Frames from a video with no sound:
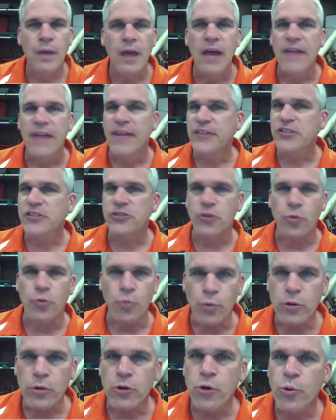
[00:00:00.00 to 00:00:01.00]
That's just a
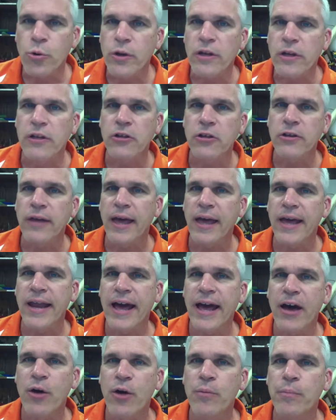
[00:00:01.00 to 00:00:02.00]
real quick look at
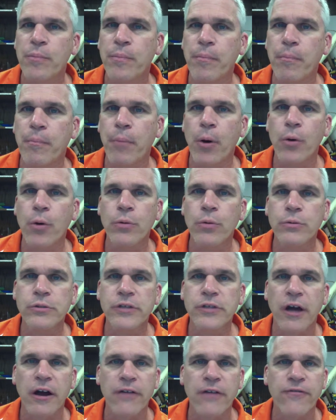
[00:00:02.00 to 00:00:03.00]
how bones
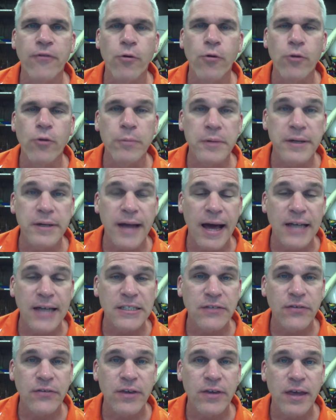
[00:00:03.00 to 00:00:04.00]
are formed in
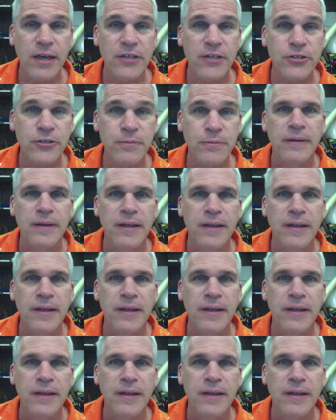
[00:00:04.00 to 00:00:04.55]
ossification.